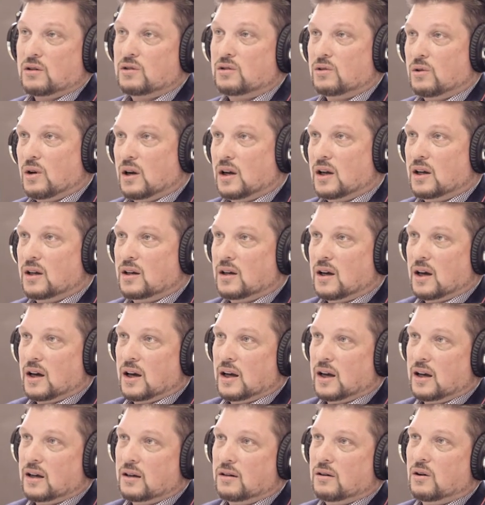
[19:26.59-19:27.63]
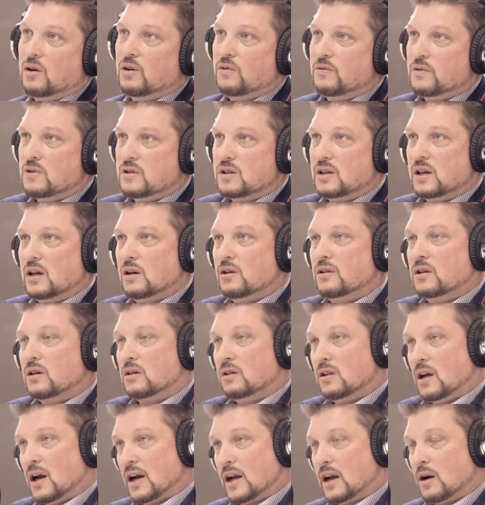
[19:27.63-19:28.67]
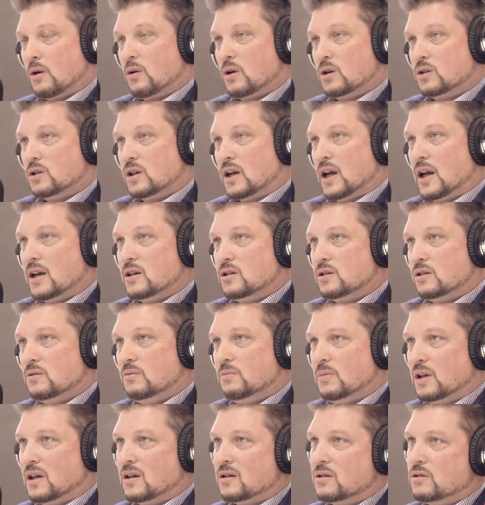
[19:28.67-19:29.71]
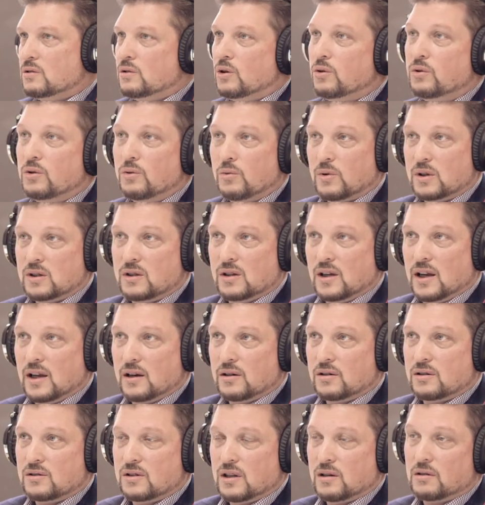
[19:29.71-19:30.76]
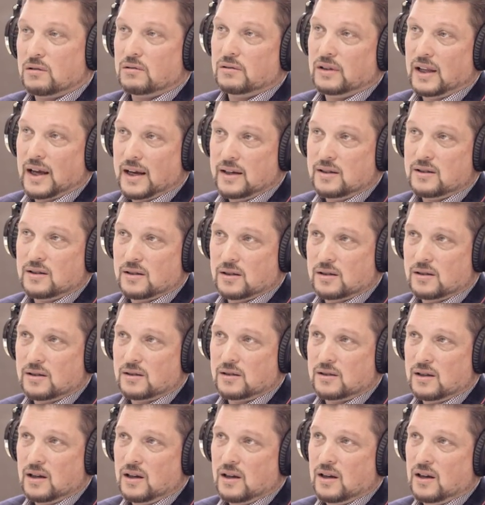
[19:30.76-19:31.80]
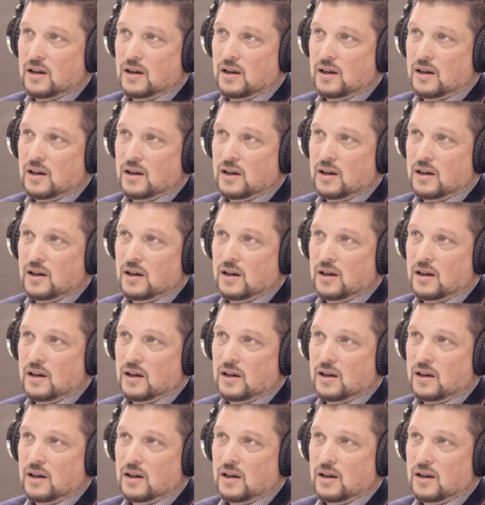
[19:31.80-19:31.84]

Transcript: So I, right. I, oversee all the clock hour education because loan originators that are licensed